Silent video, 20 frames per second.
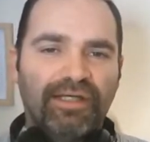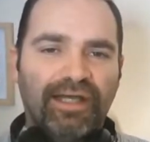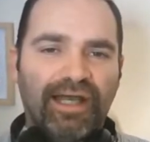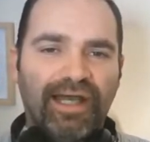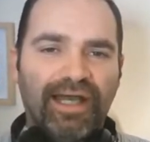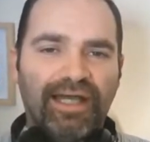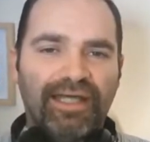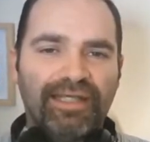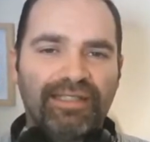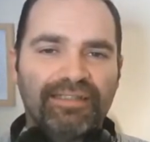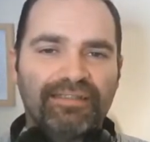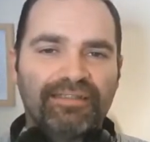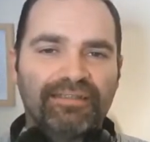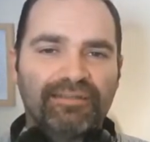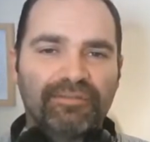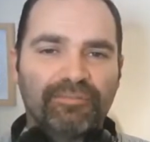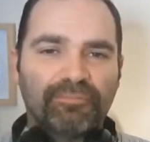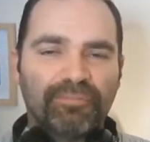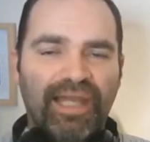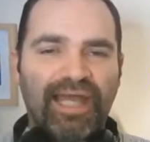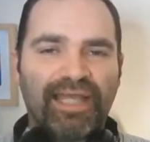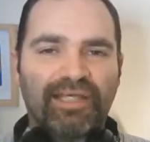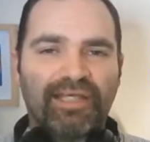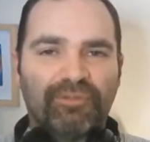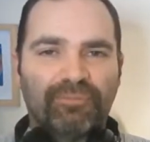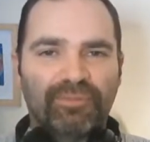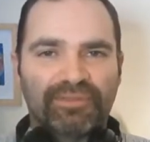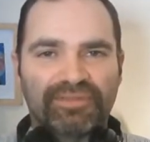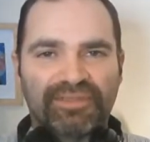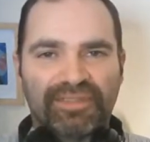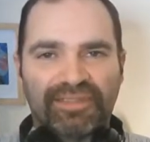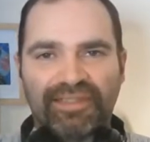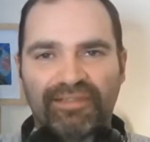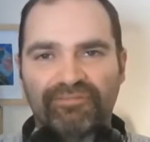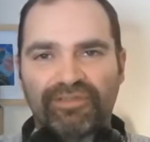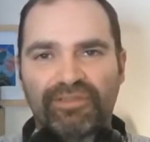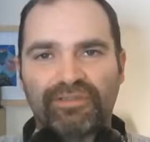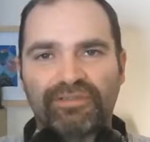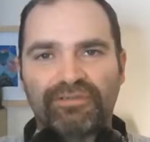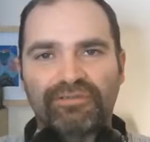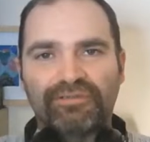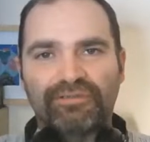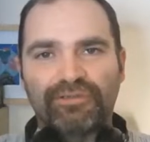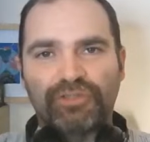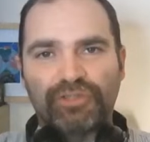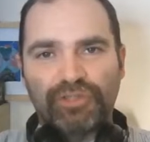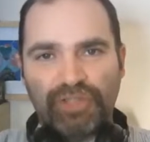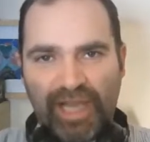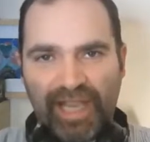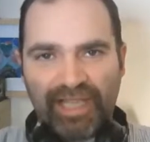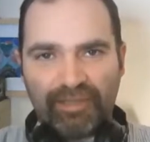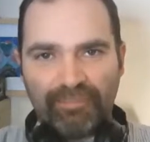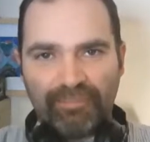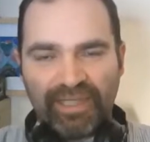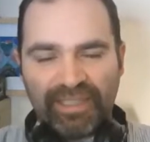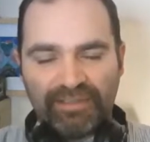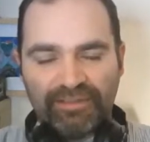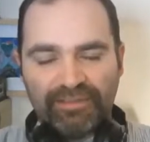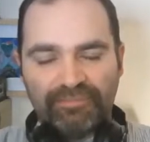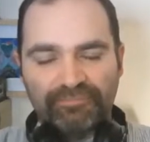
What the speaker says: and black will deliver checkmate.